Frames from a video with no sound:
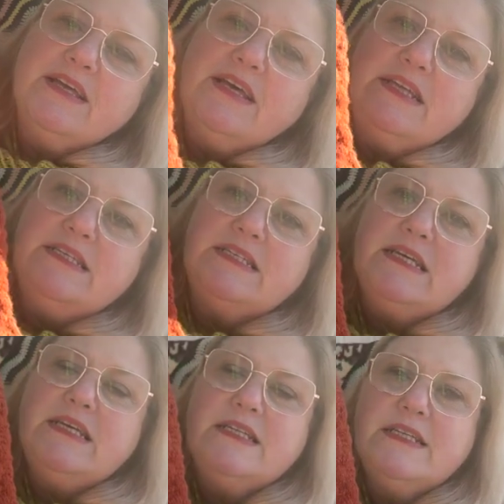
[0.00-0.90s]
It's
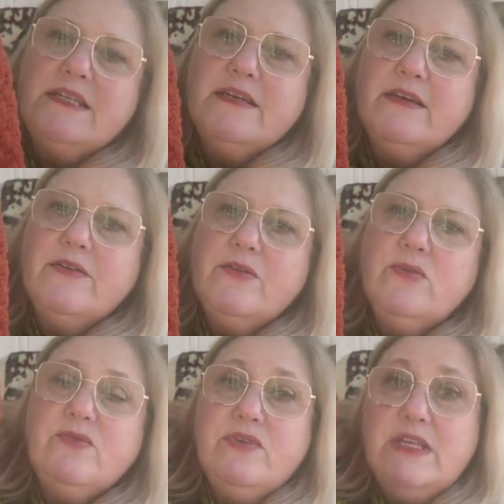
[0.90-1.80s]
in
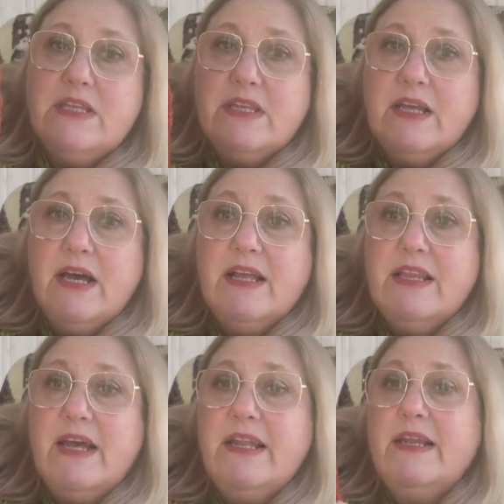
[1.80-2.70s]
Novita
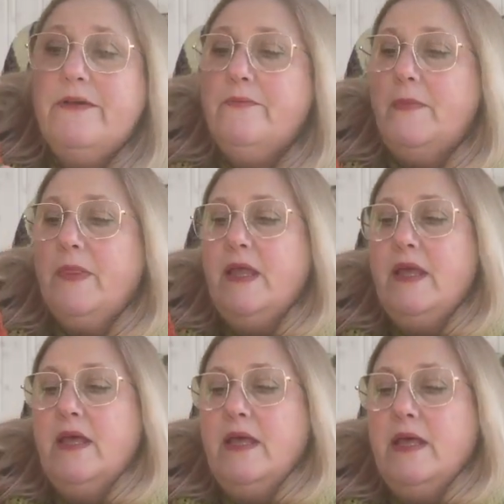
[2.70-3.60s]
Nalle.
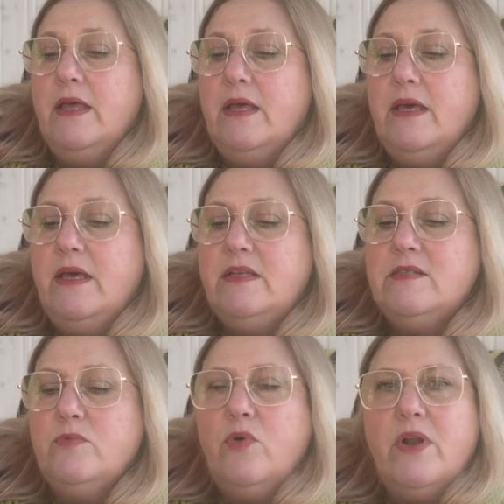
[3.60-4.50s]
It's
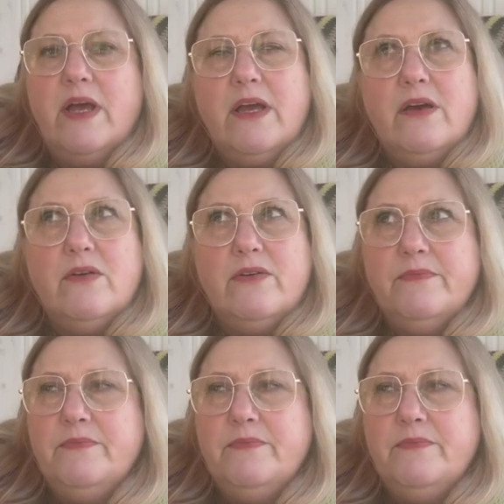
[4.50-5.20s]
more like a,